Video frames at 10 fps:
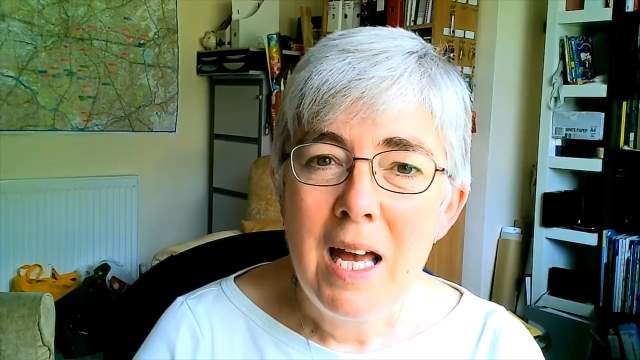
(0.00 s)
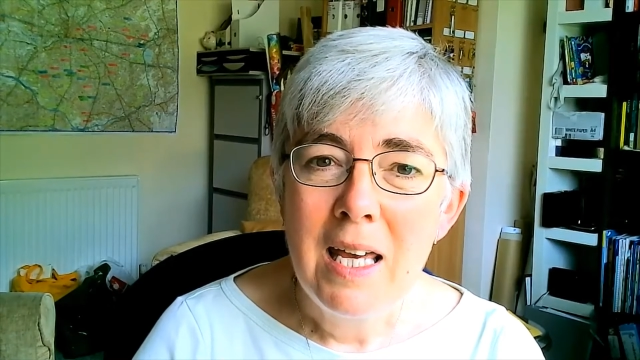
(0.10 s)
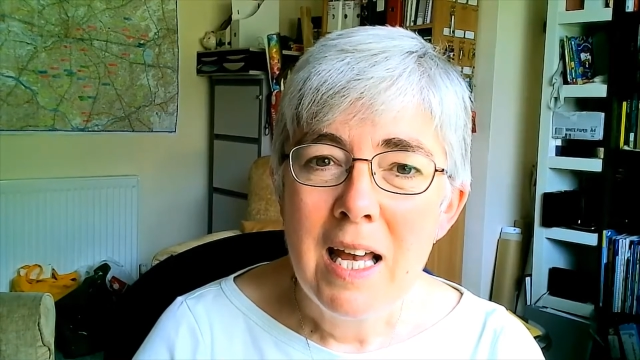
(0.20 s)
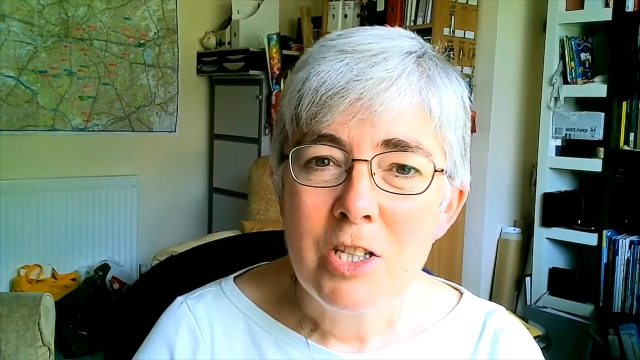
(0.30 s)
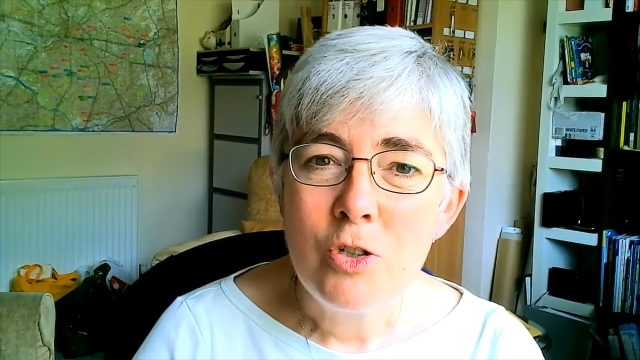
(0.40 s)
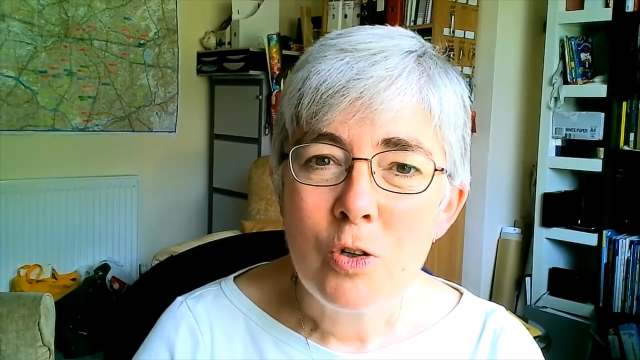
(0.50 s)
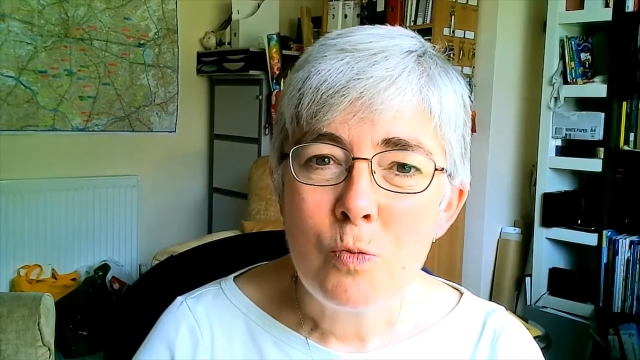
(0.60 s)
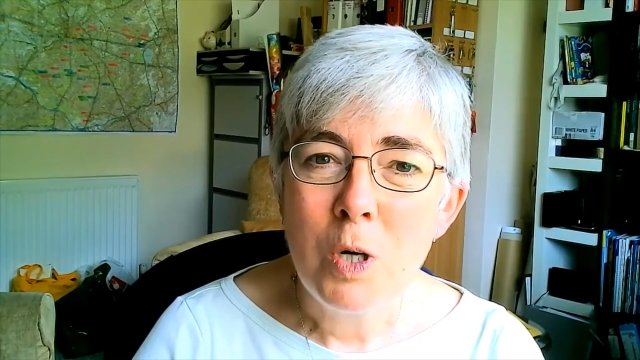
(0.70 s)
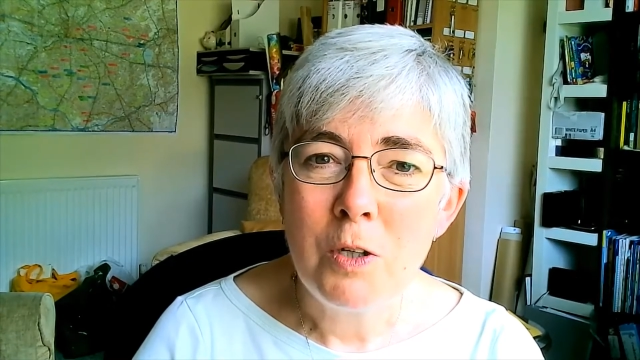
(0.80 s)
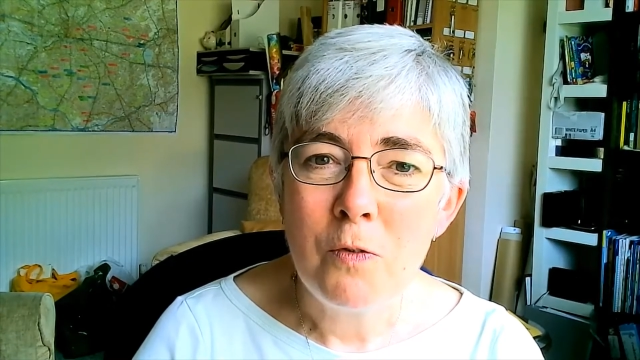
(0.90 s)
Yet not
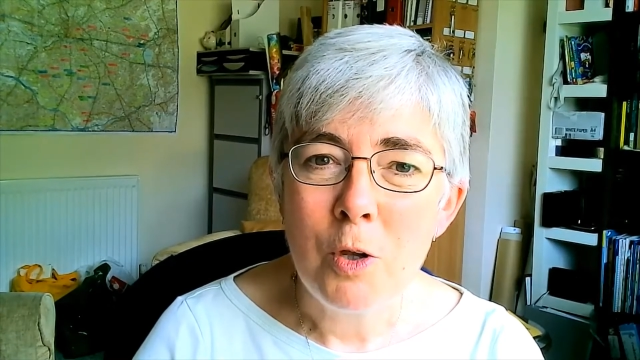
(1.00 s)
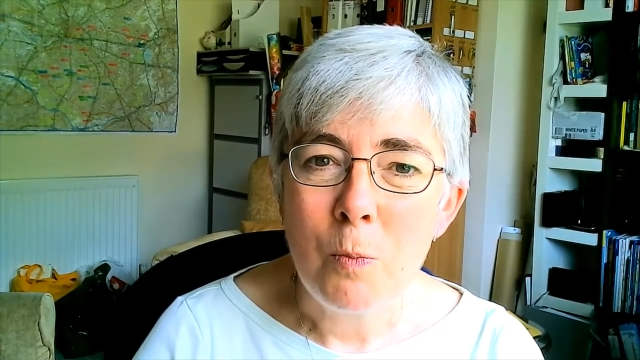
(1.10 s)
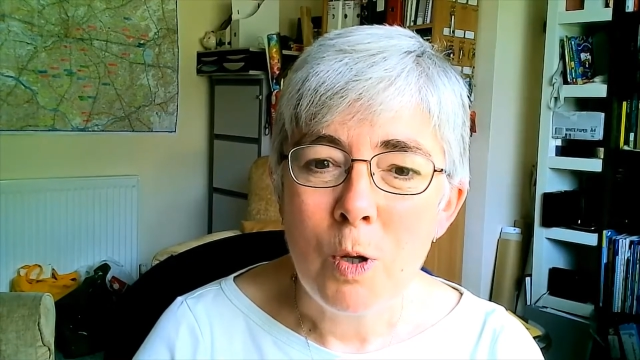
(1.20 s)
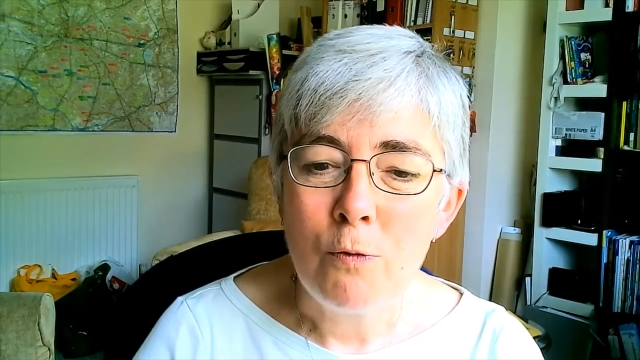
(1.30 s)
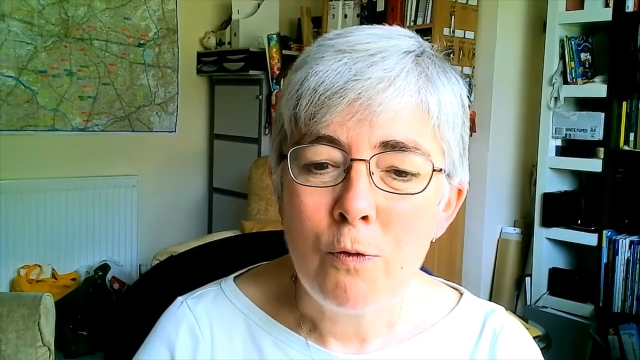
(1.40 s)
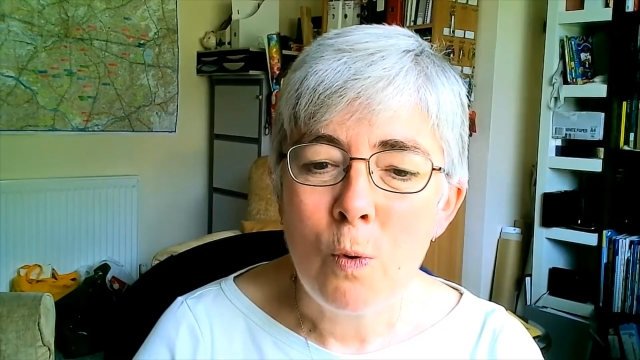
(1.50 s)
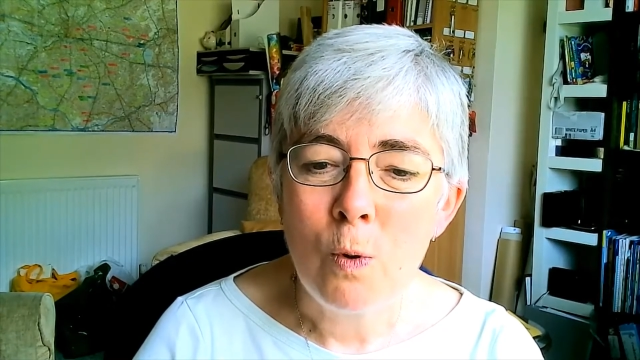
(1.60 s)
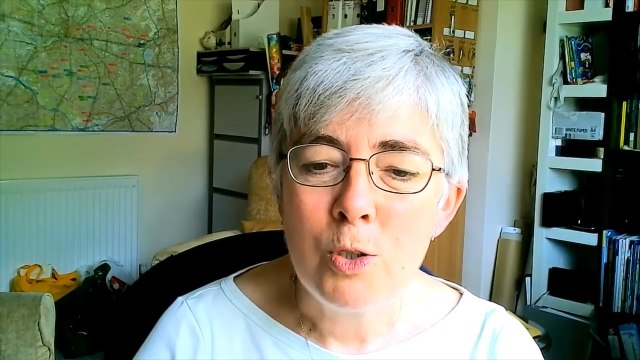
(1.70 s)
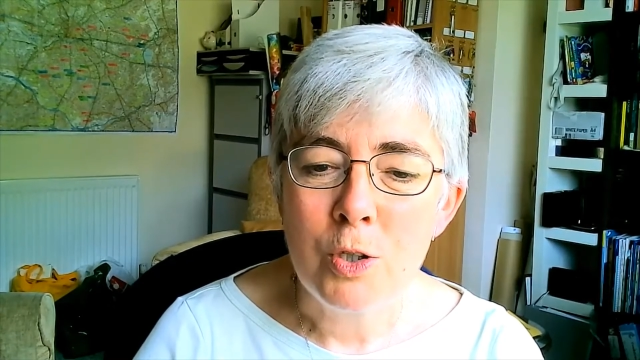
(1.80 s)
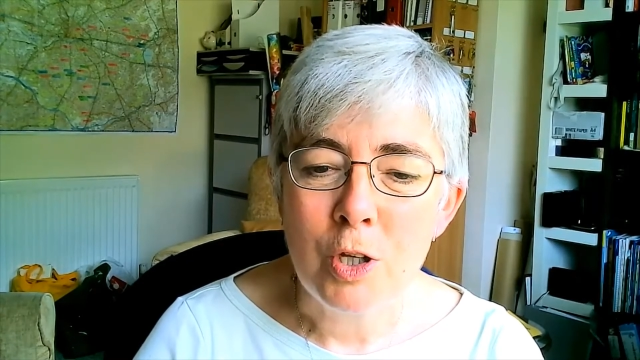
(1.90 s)
one of them will fall
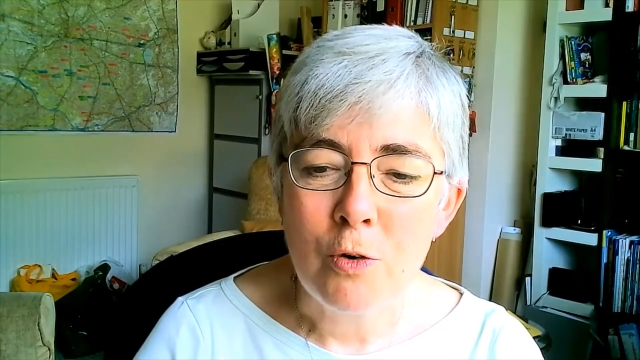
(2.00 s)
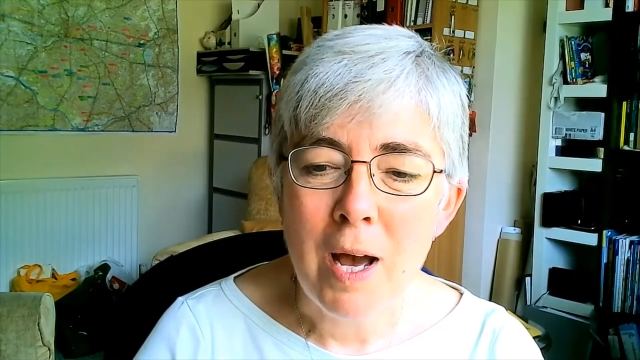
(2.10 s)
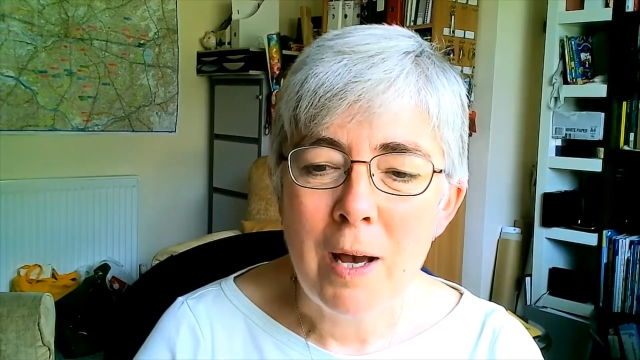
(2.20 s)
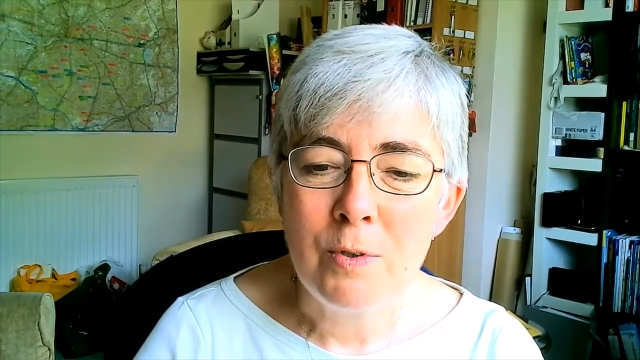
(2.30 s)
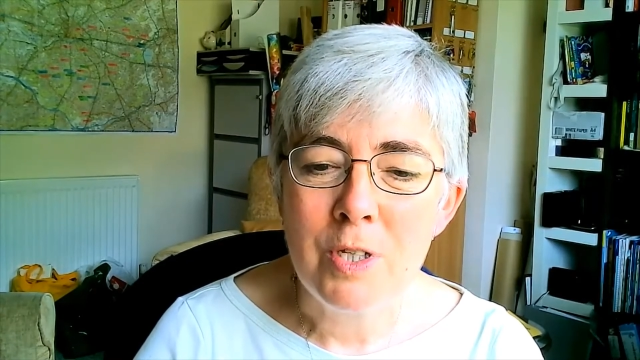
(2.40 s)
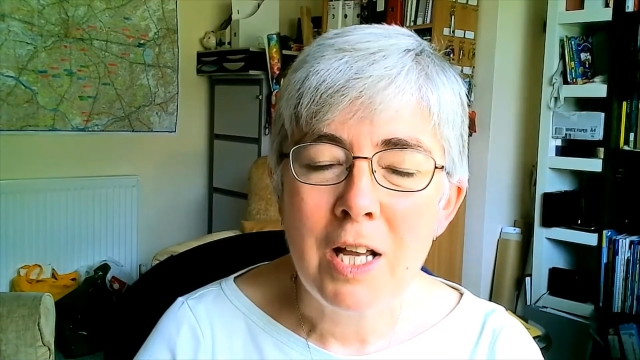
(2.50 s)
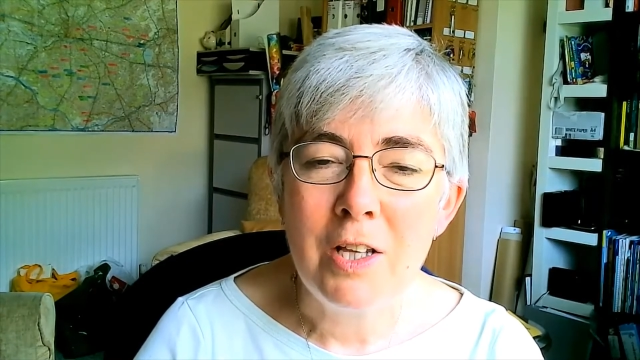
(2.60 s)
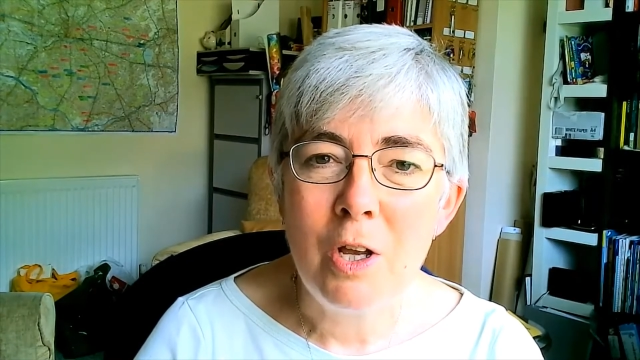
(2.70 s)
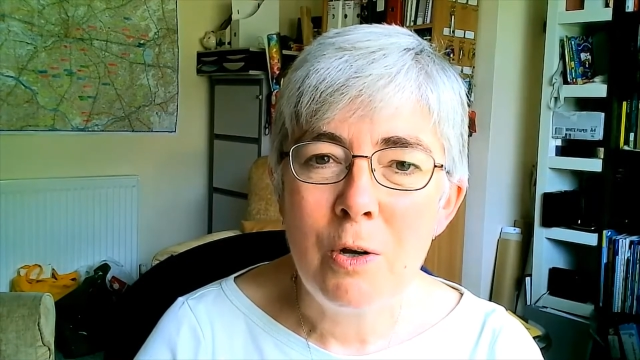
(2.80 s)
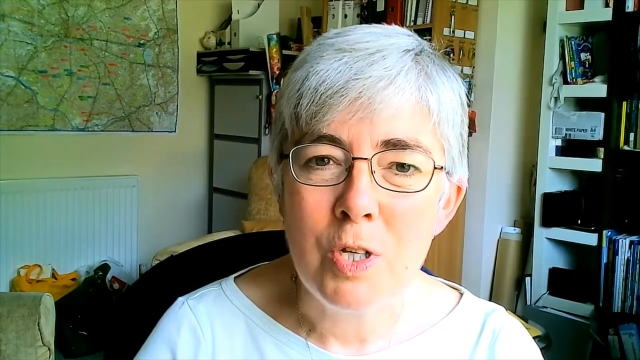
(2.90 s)
to the ground
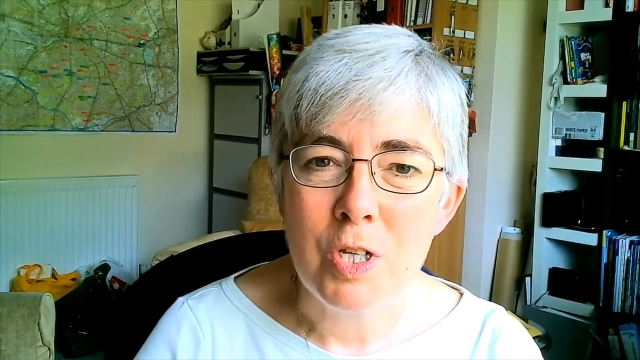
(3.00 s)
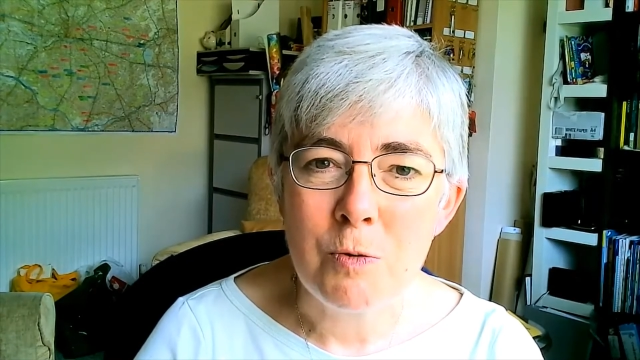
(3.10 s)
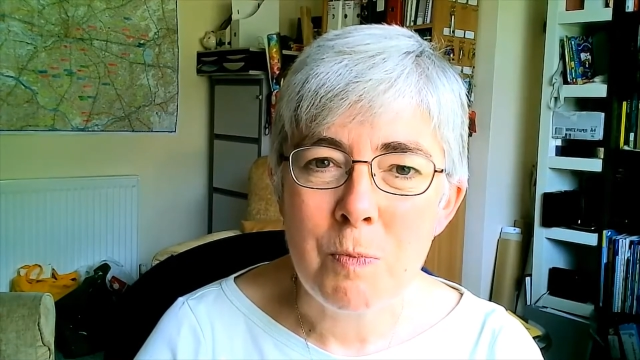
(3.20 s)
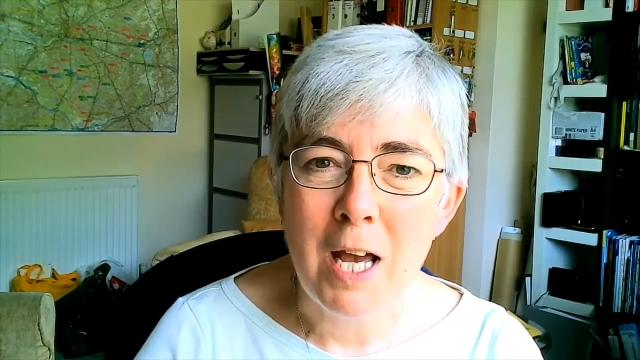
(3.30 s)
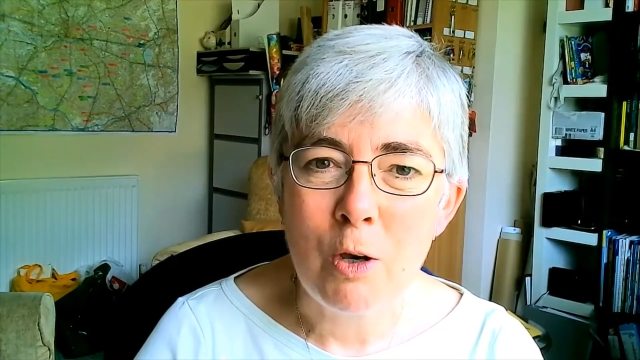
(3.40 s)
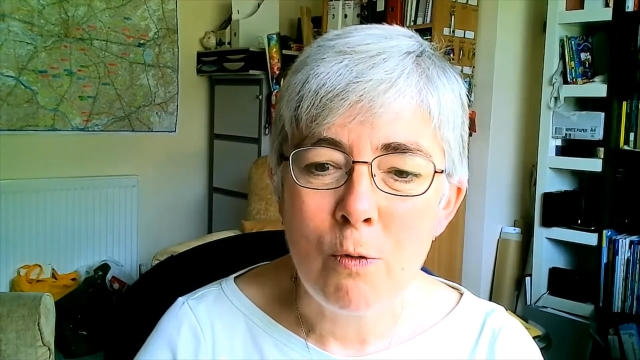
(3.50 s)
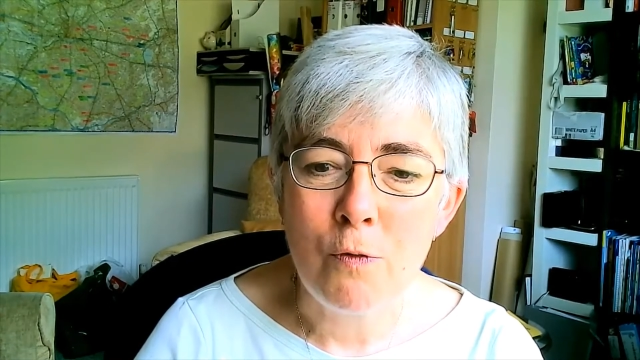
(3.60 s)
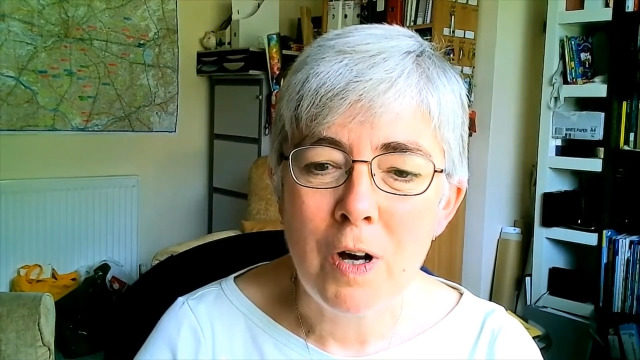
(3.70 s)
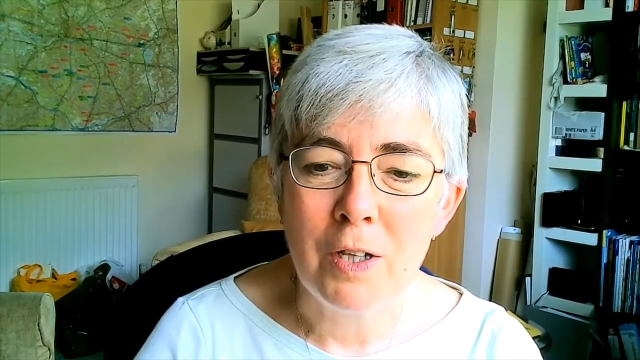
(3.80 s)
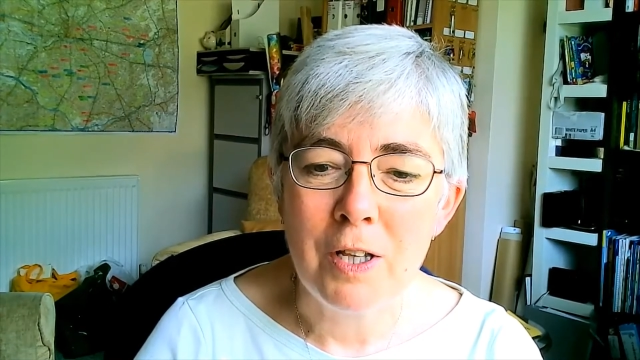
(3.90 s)
unnoticed by your
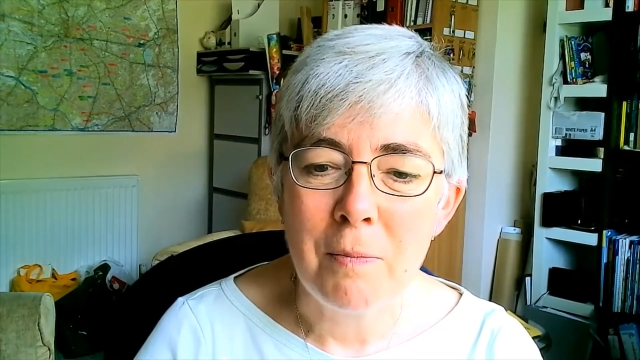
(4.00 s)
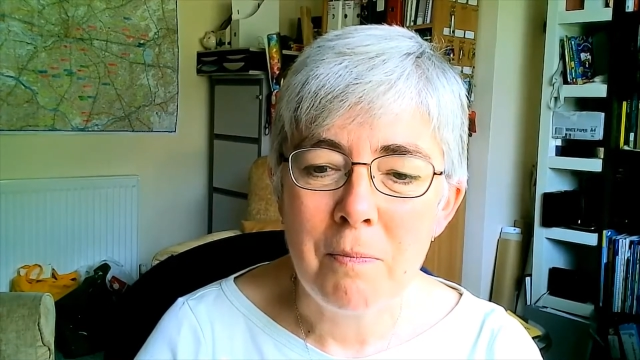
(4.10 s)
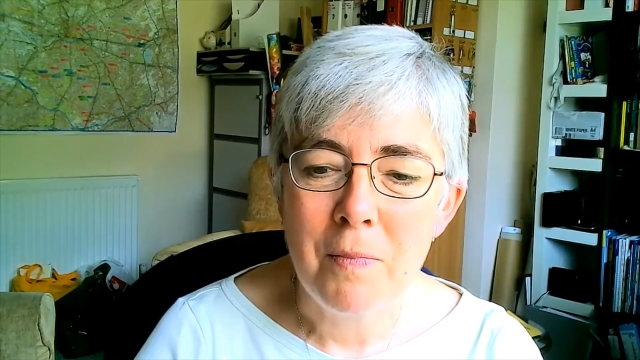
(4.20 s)
Father.